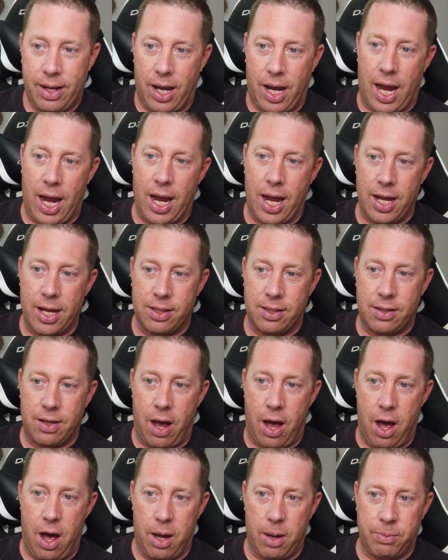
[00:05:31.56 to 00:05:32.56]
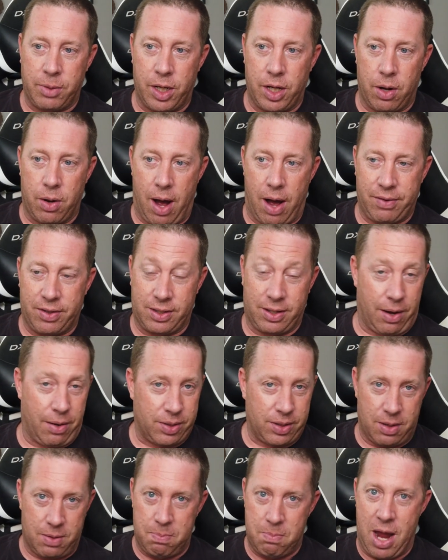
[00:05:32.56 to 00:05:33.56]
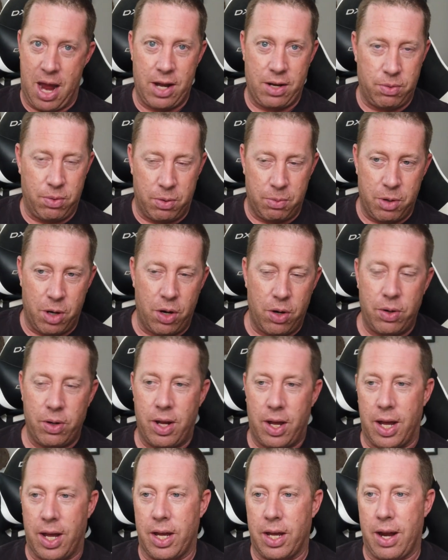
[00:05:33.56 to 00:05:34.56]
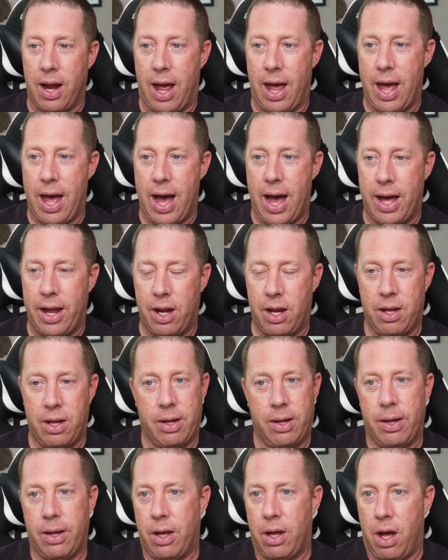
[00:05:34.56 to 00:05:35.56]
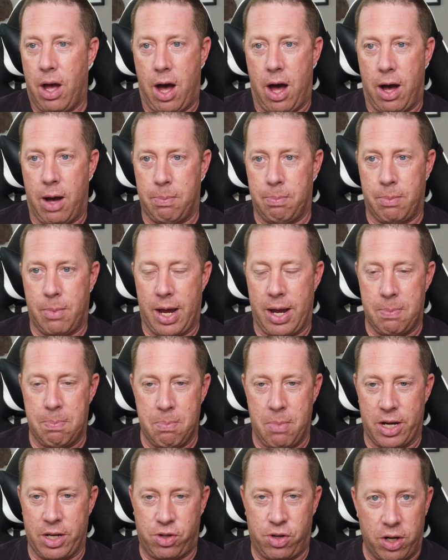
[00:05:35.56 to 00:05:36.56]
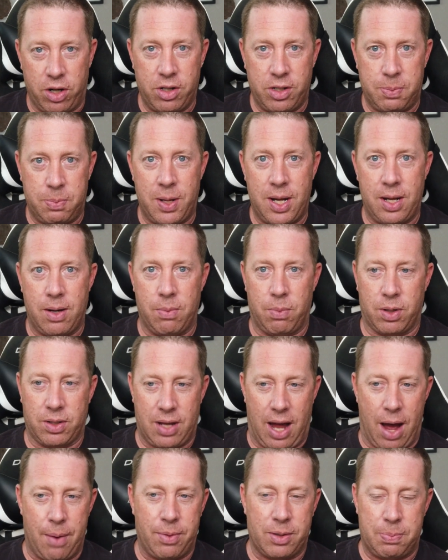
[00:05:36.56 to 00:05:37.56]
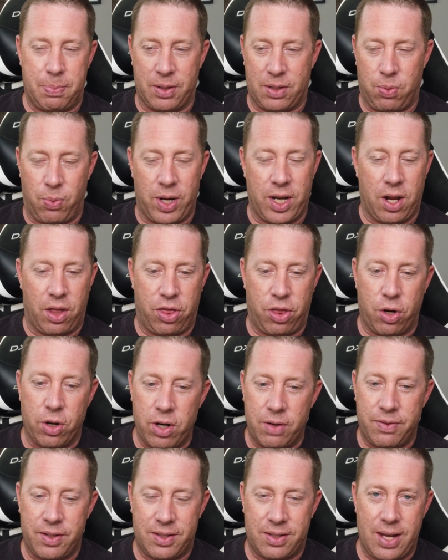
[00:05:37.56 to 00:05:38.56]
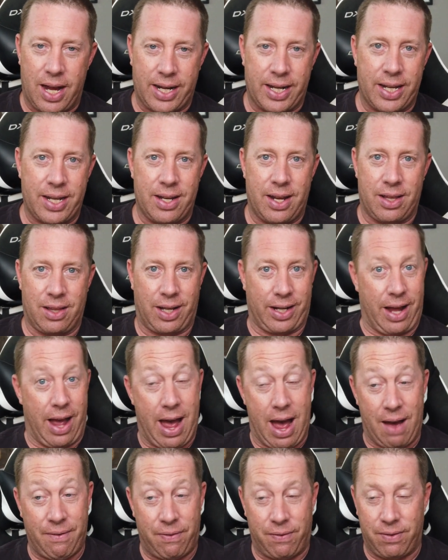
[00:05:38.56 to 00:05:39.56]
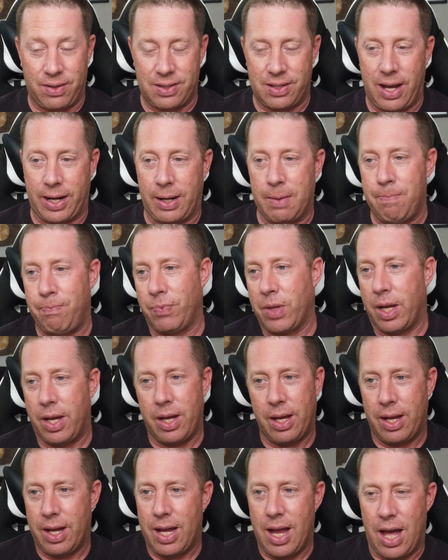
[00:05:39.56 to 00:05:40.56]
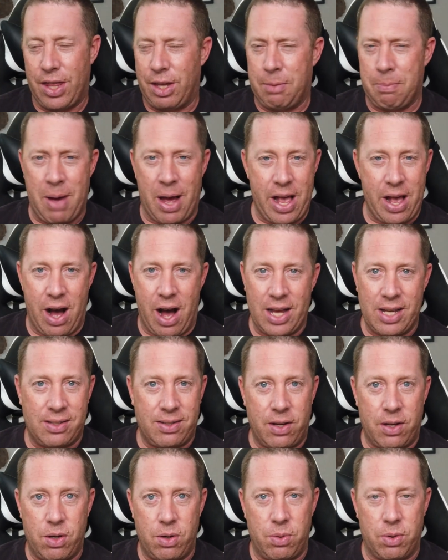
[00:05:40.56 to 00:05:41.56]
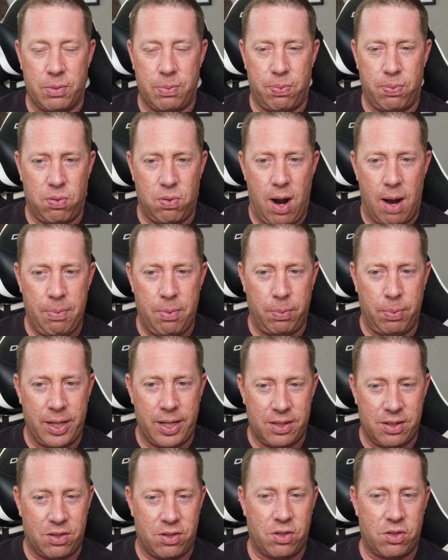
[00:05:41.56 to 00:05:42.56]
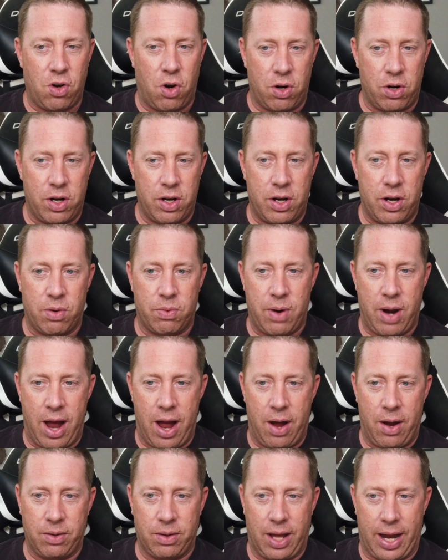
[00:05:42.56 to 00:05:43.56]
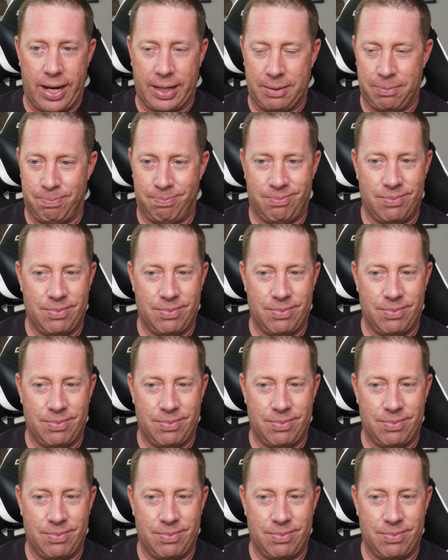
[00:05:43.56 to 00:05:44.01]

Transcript: and you know, obviously I was in manual mode, and I had my shutter speed was I was between a third of a second and like a half of a second. I think my ISO was probably started around like